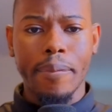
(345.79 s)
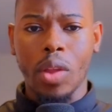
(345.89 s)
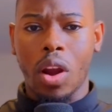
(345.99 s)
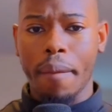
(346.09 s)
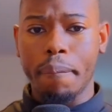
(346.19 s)

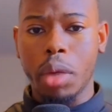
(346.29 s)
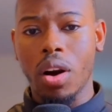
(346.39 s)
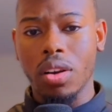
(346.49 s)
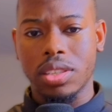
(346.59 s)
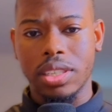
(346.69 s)
our
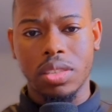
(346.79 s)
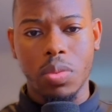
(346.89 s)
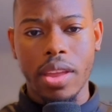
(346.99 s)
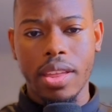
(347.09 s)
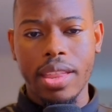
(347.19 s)
bosses,
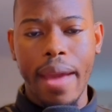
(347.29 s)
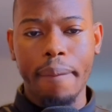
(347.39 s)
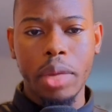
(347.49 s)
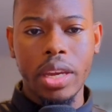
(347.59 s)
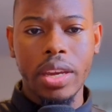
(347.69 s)
whether that
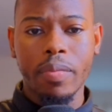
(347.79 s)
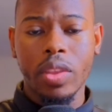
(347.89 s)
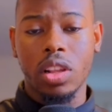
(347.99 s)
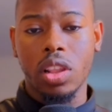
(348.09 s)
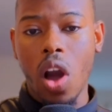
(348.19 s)
be
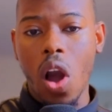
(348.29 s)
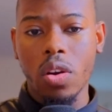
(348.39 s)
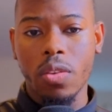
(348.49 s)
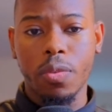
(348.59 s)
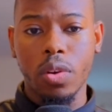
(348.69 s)
law
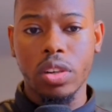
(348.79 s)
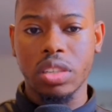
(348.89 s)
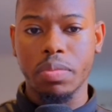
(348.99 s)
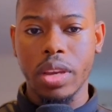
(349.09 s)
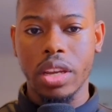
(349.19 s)

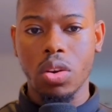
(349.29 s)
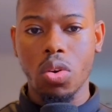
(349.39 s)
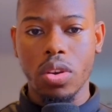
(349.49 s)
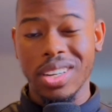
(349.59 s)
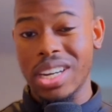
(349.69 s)
enforcement or
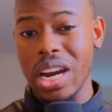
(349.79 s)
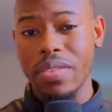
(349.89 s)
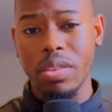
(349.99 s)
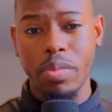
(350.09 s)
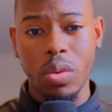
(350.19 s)
the
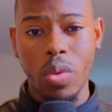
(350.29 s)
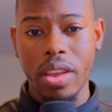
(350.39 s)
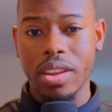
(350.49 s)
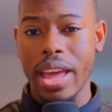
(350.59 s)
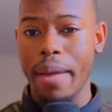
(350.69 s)
government, whether
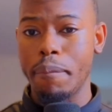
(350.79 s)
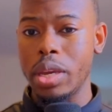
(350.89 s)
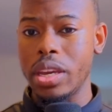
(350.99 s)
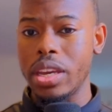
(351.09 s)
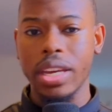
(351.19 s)
that
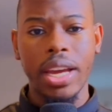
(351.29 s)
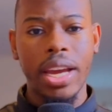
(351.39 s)
be